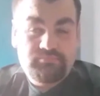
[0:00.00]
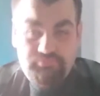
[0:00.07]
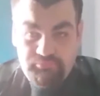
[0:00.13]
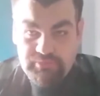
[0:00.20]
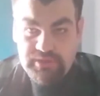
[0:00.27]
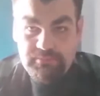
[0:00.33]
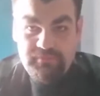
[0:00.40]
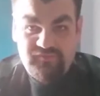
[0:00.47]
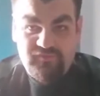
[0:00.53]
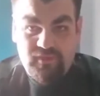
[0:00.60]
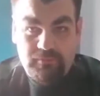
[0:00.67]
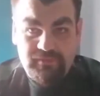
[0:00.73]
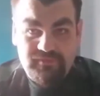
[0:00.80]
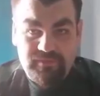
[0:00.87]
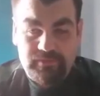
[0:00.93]
Brilliant
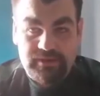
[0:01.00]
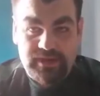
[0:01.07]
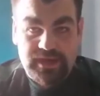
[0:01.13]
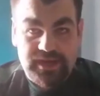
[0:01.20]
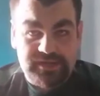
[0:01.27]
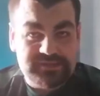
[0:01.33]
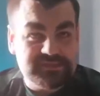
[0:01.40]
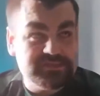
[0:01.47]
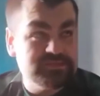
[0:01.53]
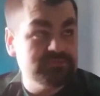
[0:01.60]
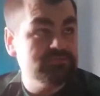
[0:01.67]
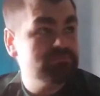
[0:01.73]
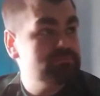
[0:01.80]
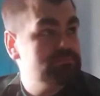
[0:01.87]
performance from the lads.